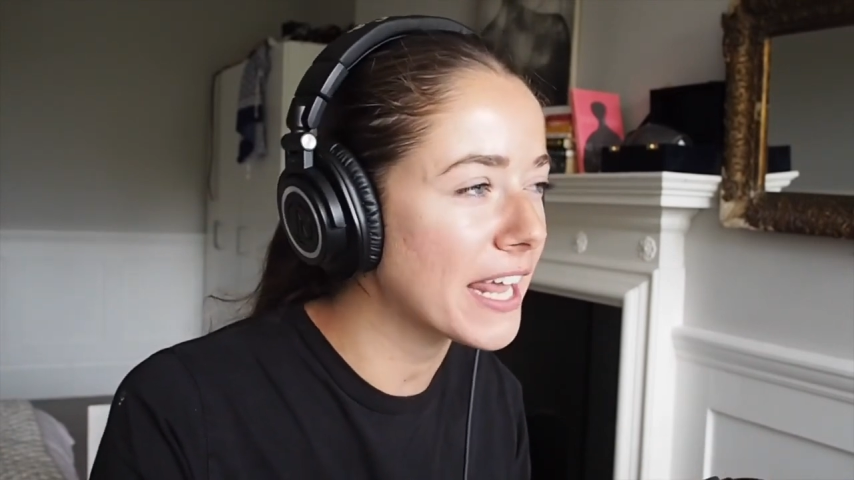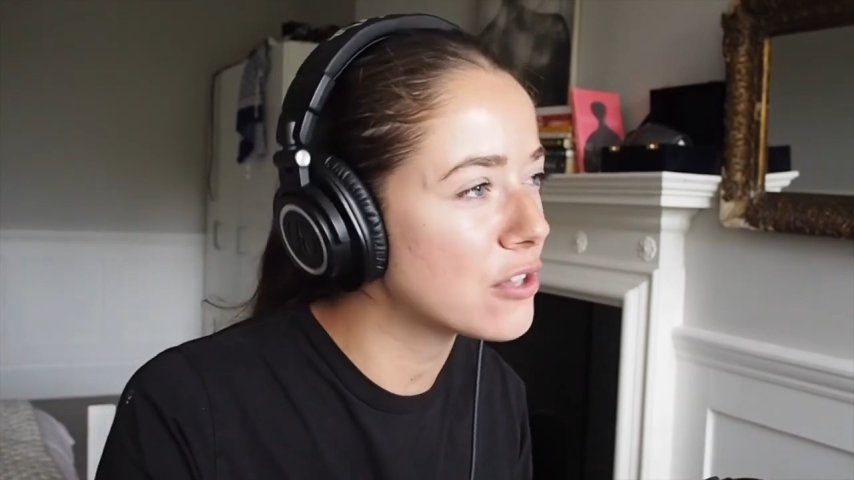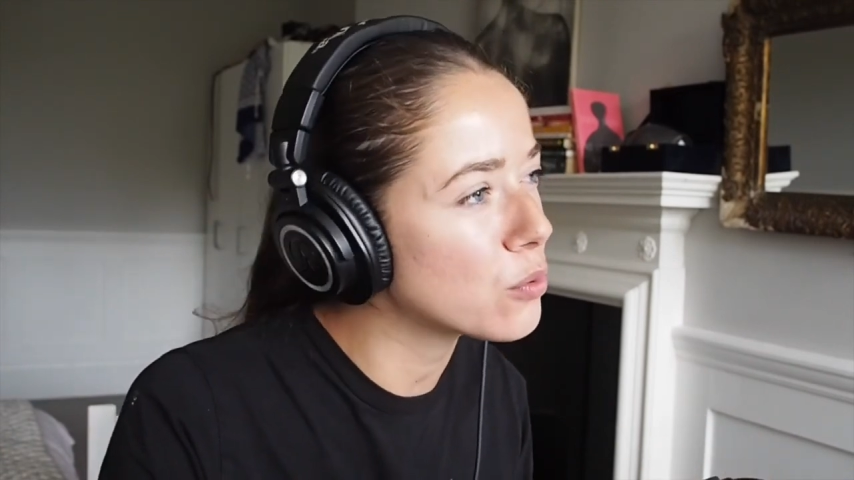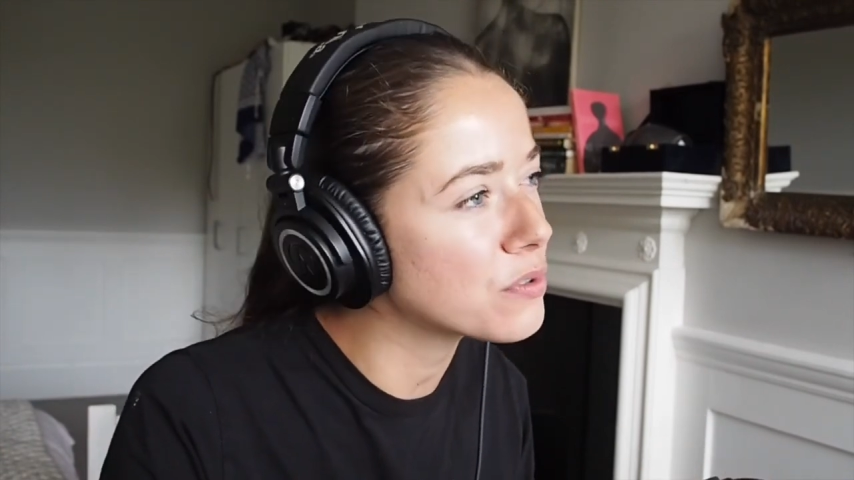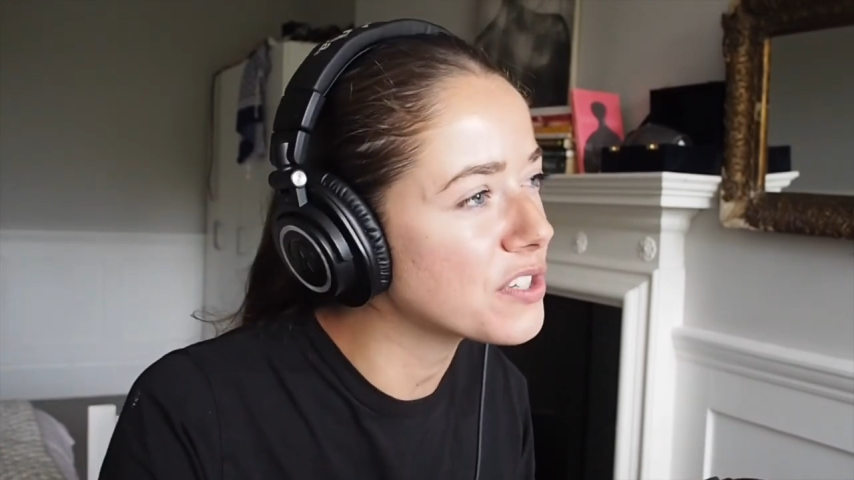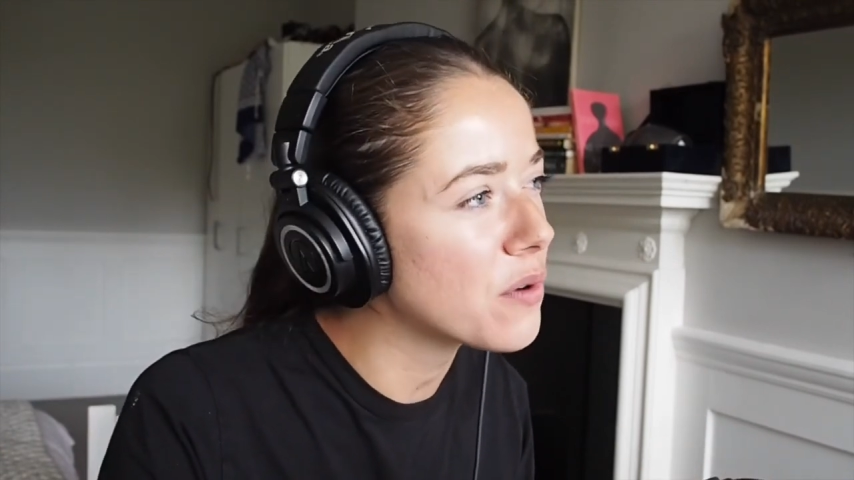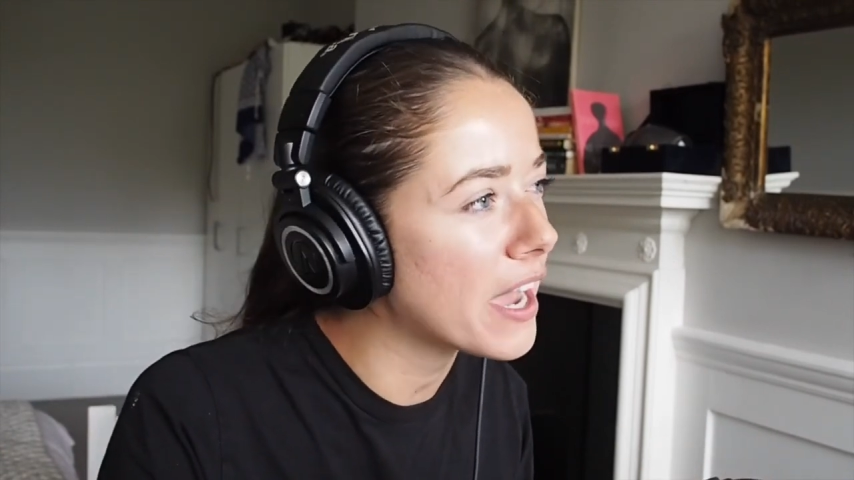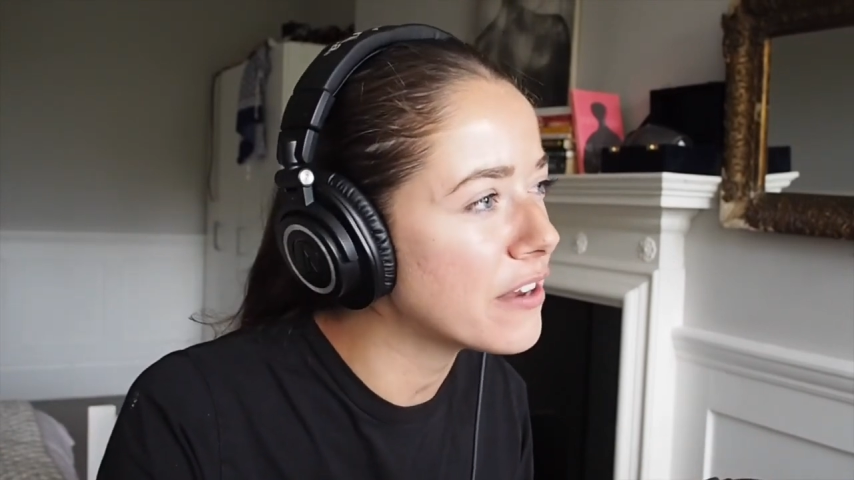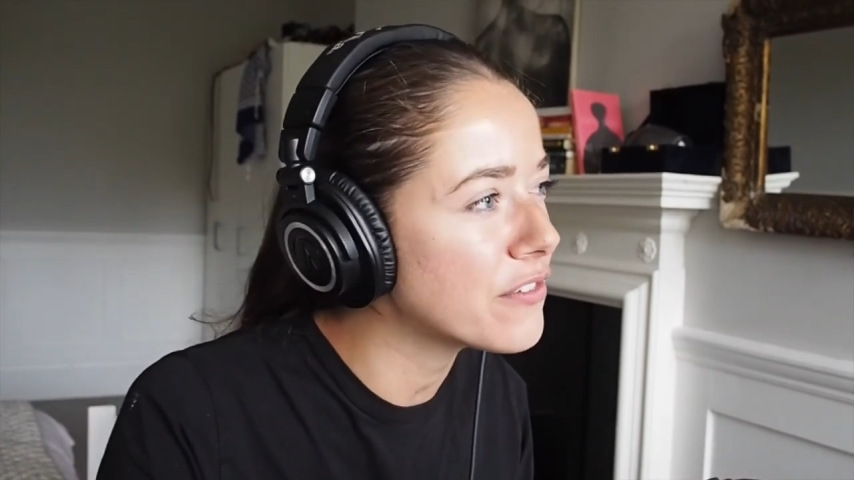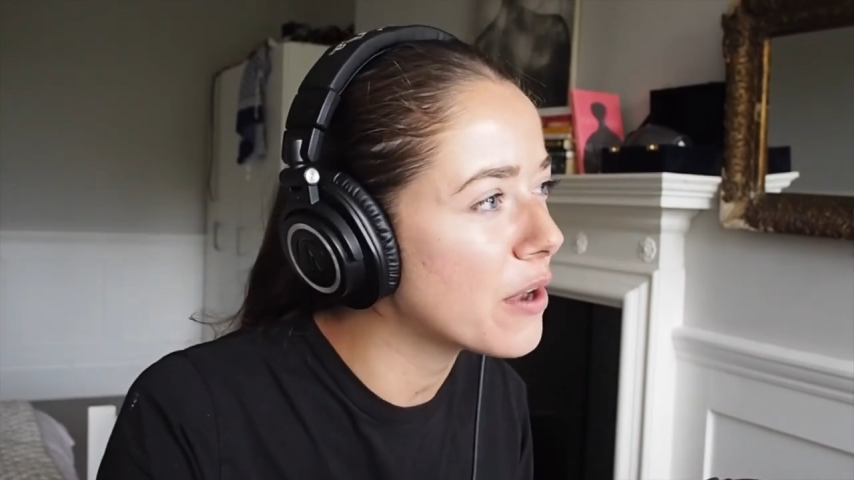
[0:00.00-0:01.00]
but like you also
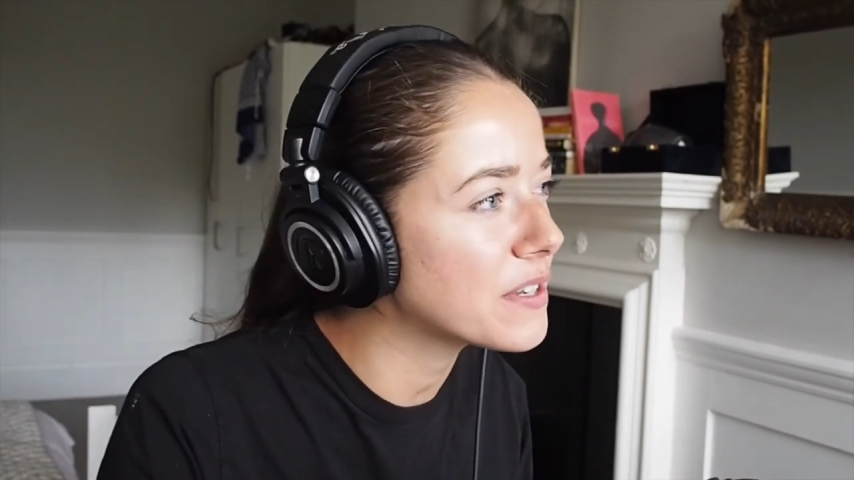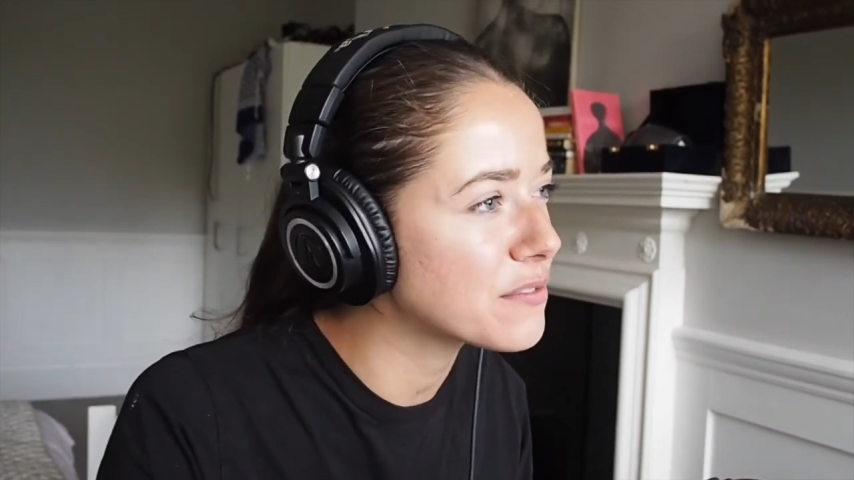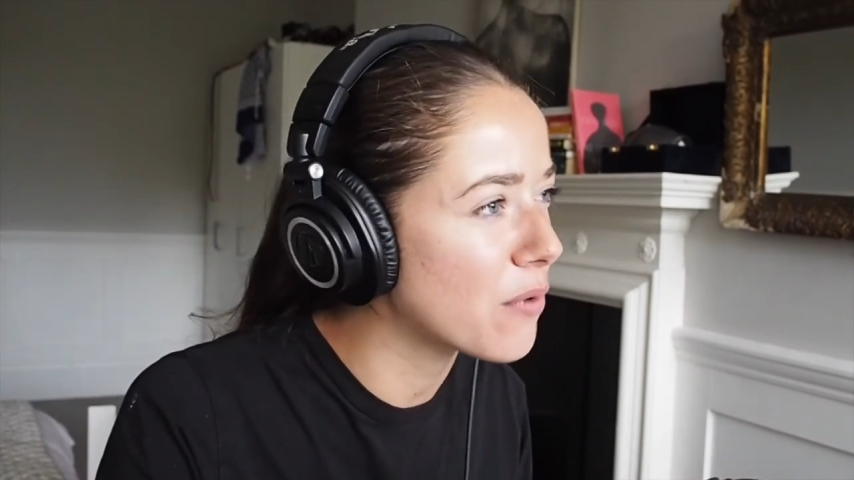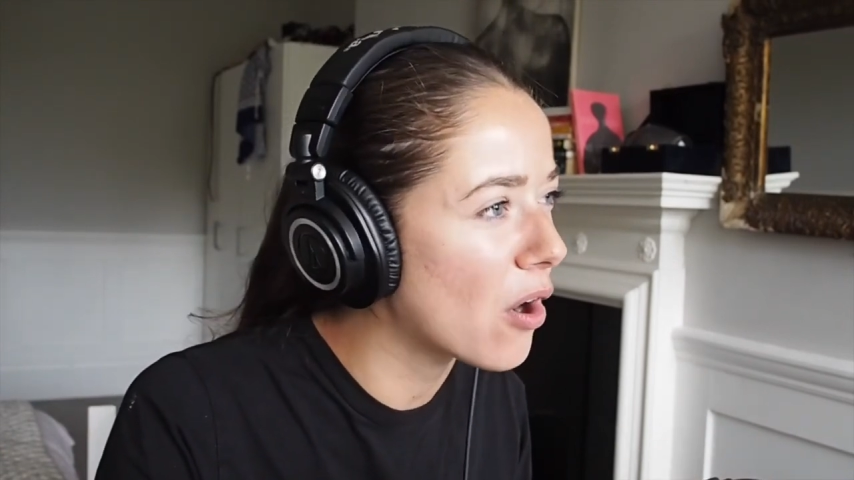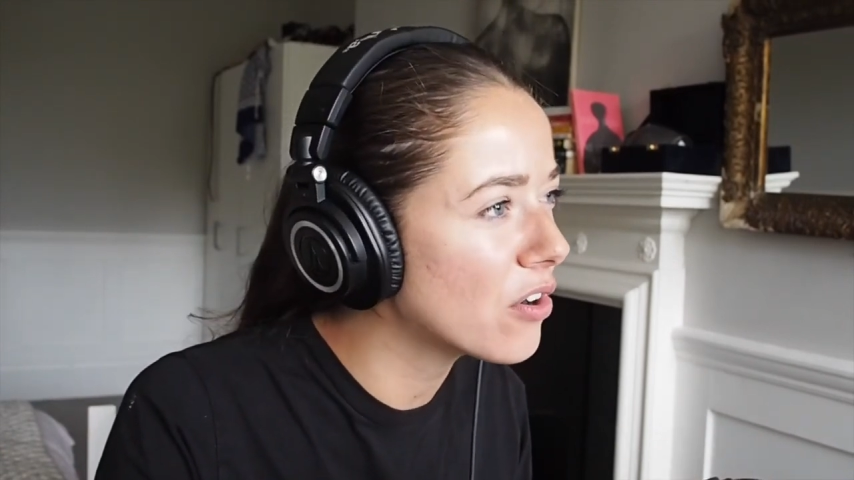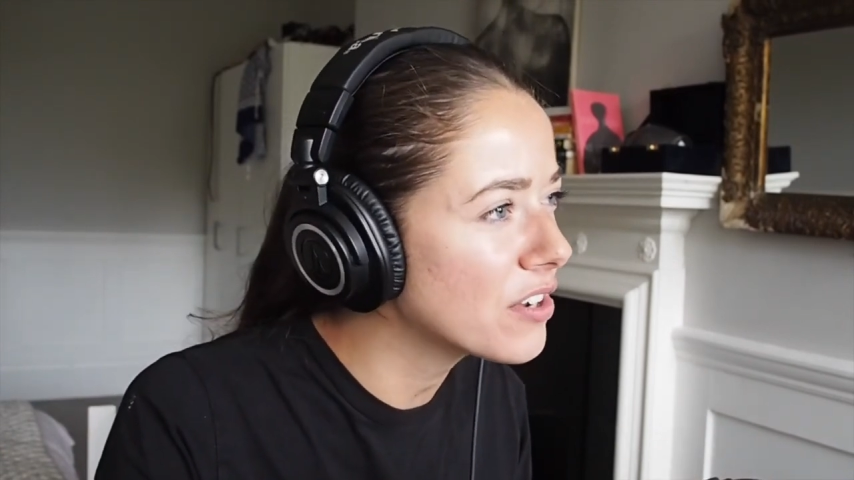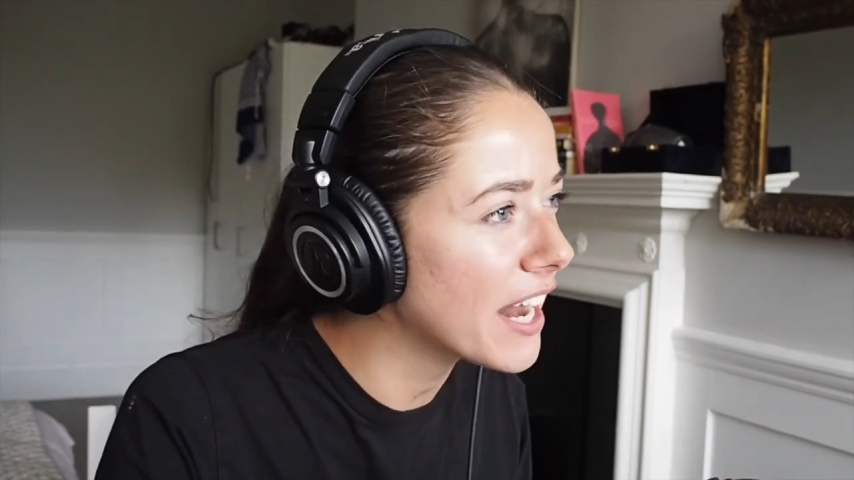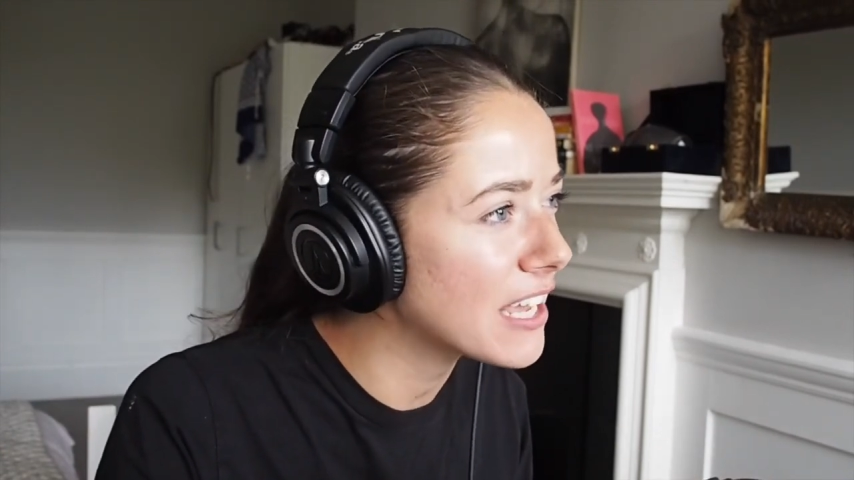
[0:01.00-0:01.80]
kind of know it's wrong.